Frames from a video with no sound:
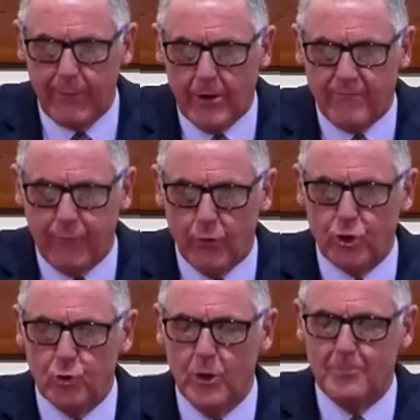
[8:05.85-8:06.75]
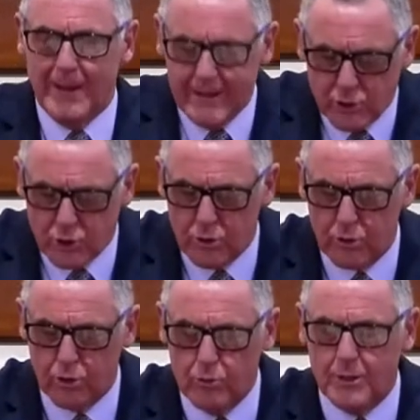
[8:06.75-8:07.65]
therefore you will minister
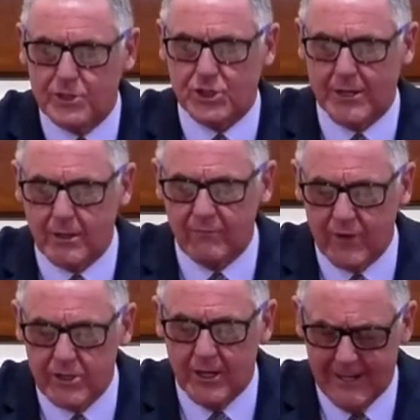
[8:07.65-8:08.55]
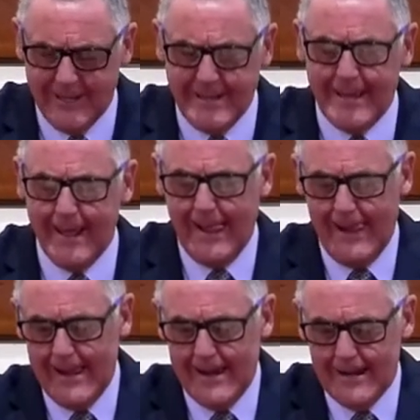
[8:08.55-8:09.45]
to us individually
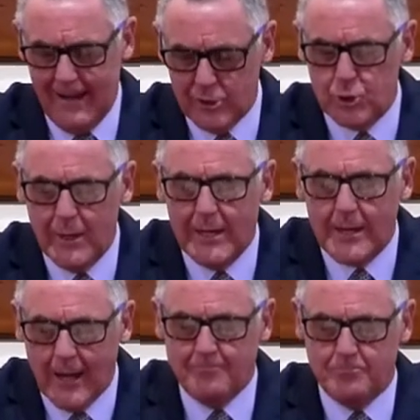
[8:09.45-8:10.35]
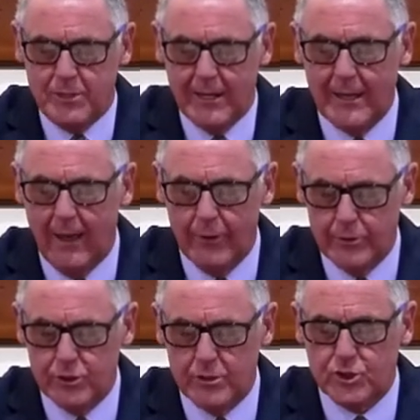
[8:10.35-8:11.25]
as we come together
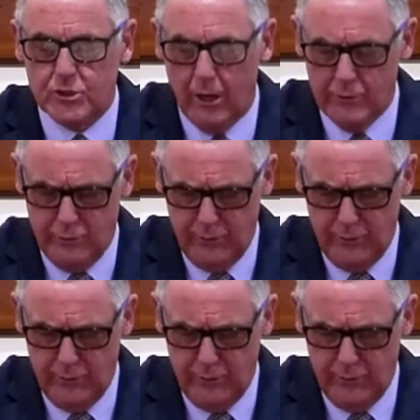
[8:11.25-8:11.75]
just now.